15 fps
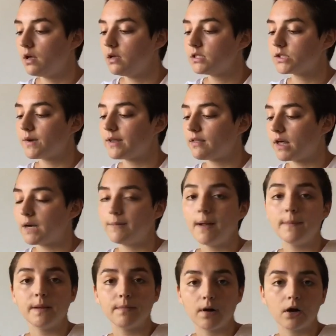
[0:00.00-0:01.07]
So I thought it might
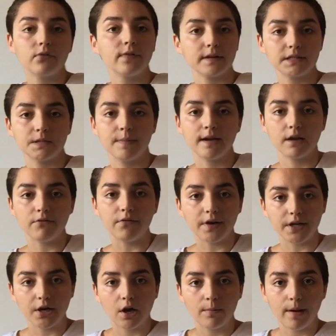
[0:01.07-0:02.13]
be perfect to make a
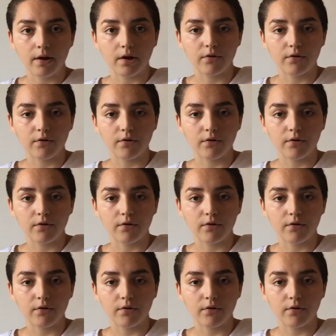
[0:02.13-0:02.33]
video about